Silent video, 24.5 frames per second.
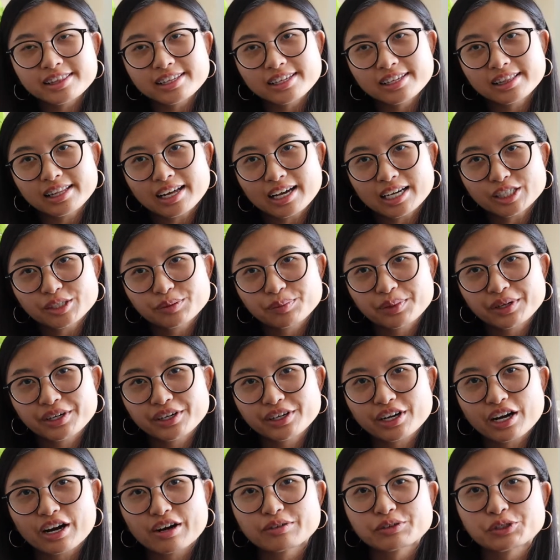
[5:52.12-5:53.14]
The last
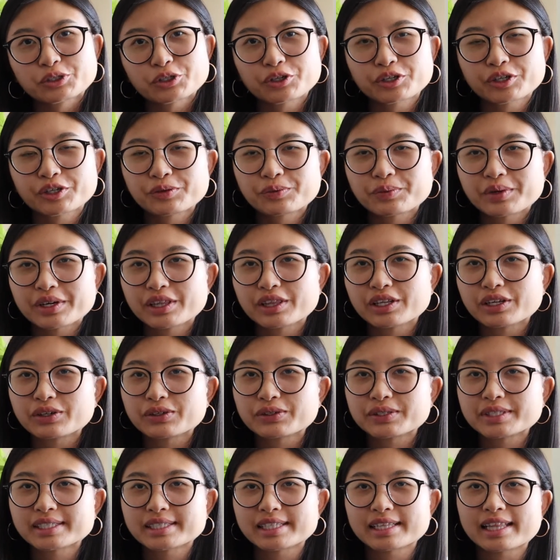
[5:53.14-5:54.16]
pair of Jordan 1
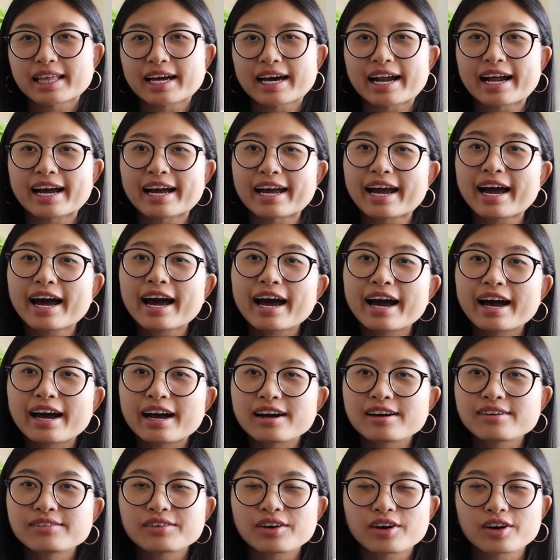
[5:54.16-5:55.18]
Lows that I
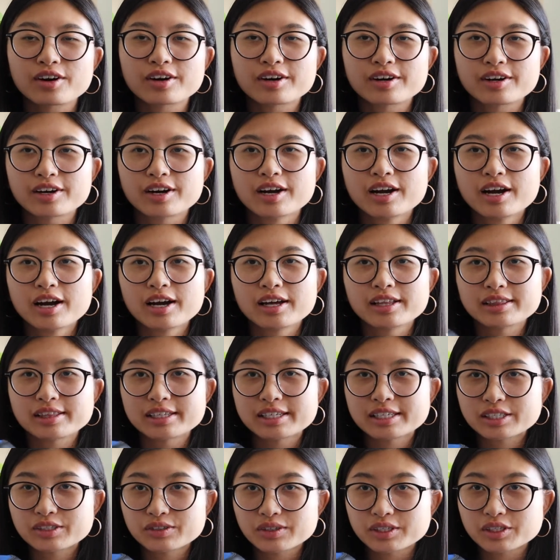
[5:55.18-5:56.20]
have are
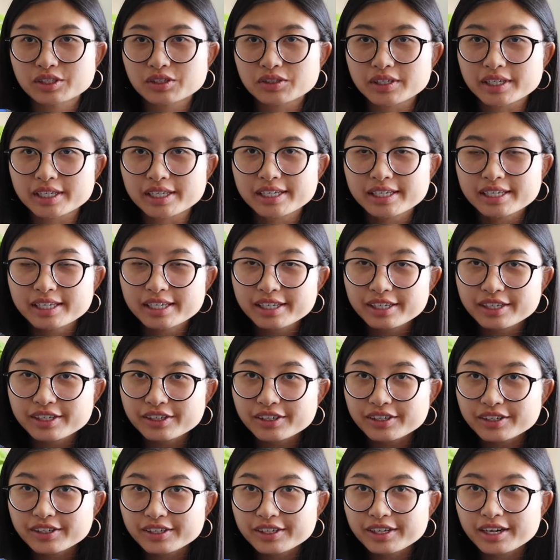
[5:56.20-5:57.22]
these ones right
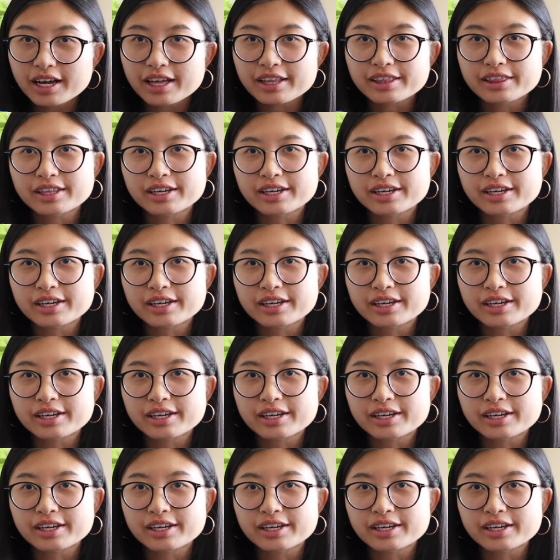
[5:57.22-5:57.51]
here.